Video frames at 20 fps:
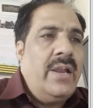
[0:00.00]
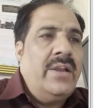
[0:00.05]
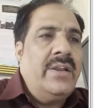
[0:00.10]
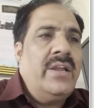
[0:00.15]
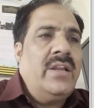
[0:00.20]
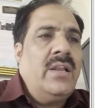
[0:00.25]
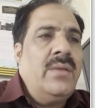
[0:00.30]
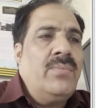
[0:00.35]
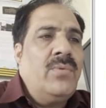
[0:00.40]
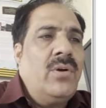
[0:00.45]

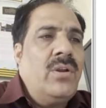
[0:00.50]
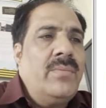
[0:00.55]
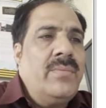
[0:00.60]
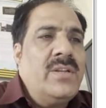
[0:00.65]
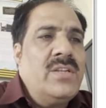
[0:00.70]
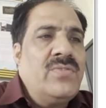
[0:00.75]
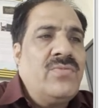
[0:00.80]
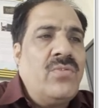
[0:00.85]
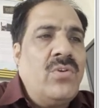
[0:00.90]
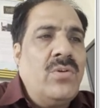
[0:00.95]
DNA
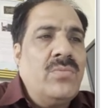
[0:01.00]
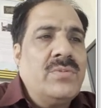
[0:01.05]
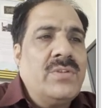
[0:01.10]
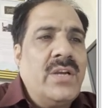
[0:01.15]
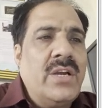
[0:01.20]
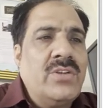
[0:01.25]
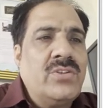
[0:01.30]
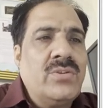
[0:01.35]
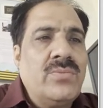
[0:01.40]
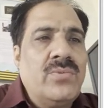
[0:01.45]
polymerase forms the
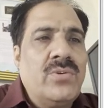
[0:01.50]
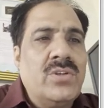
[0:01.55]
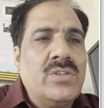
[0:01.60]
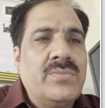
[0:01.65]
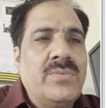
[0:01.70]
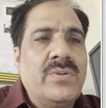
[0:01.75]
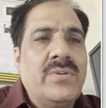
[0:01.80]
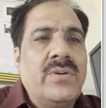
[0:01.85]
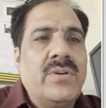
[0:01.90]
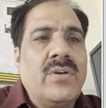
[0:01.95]
hydrogen bonds
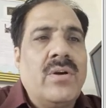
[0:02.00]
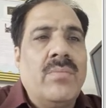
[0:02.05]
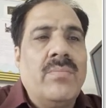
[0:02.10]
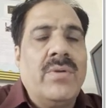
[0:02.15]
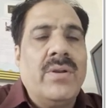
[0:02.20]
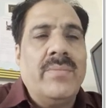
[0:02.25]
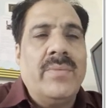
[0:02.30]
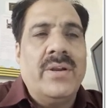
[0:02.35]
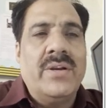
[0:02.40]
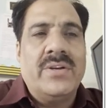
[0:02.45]
between
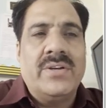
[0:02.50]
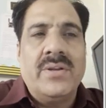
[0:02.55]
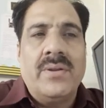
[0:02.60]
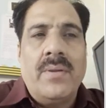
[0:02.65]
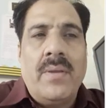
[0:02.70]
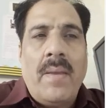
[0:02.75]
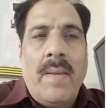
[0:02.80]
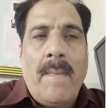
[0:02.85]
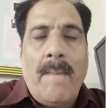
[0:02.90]
complementary